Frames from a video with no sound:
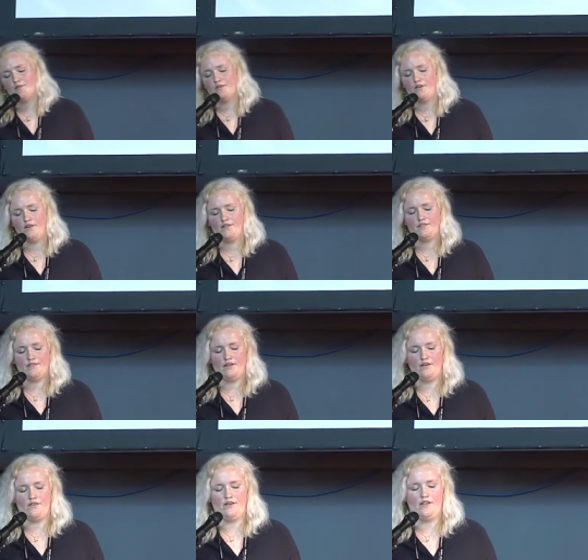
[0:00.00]
because
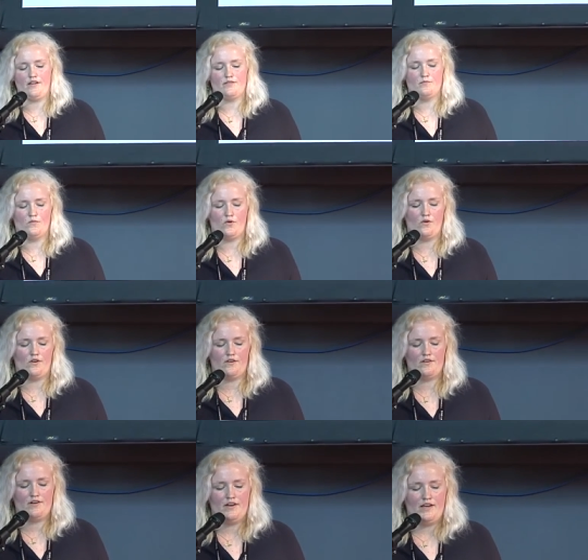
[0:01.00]
there are a lot
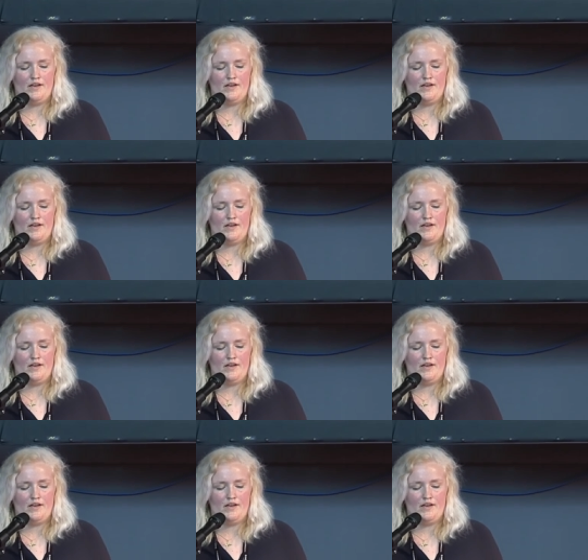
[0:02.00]
more